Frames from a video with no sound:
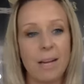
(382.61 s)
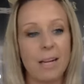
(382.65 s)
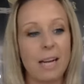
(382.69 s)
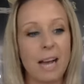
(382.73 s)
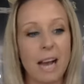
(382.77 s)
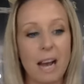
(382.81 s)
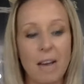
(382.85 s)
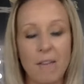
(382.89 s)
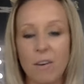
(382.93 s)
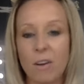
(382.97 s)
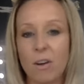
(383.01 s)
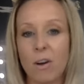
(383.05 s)

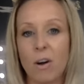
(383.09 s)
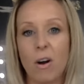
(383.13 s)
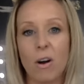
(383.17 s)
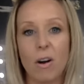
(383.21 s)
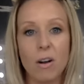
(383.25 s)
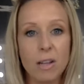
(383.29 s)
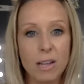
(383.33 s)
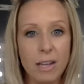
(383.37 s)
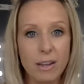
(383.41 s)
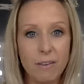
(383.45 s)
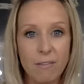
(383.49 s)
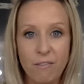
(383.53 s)
and have a
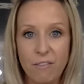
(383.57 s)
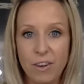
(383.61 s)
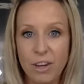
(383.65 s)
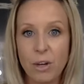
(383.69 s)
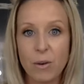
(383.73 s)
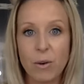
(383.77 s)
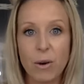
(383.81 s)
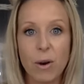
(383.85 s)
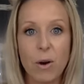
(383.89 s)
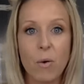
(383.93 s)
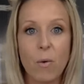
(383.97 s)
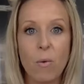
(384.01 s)
call and
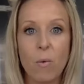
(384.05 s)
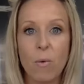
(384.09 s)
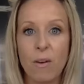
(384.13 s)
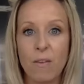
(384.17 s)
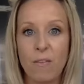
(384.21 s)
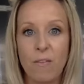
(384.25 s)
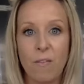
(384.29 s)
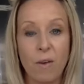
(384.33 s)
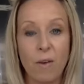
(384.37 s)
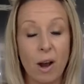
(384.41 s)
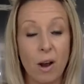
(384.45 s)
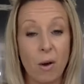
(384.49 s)
figure out
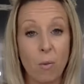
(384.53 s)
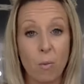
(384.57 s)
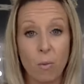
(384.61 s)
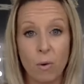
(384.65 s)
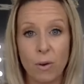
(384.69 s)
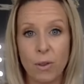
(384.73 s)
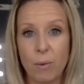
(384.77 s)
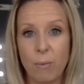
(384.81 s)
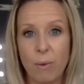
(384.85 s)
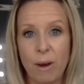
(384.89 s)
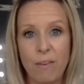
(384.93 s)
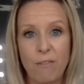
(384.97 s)
if
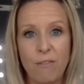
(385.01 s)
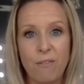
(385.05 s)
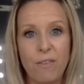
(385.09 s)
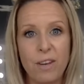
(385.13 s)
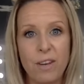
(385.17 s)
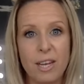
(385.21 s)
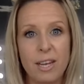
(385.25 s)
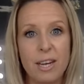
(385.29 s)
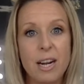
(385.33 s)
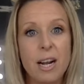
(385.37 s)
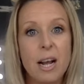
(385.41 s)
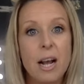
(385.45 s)
we're the right
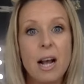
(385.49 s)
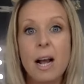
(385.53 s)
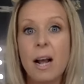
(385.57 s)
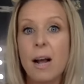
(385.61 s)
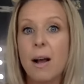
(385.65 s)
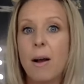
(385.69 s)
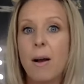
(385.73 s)
fit.